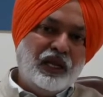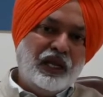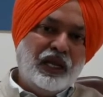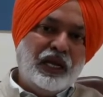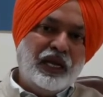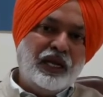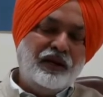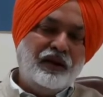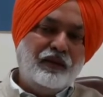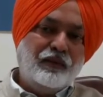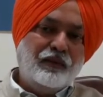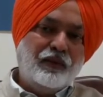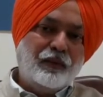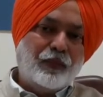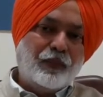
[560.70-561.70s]
And
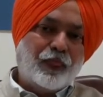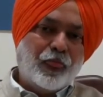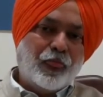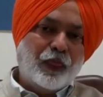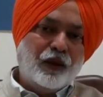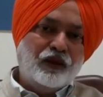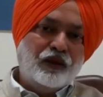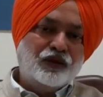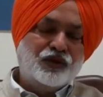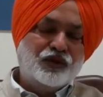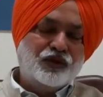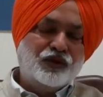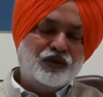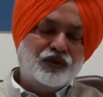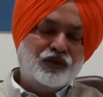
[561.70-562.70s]

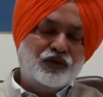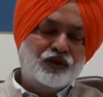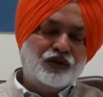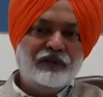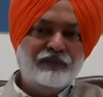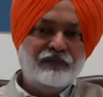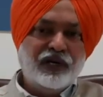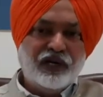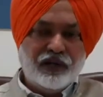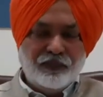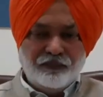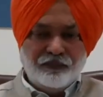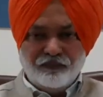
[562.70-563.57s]
through this amendment,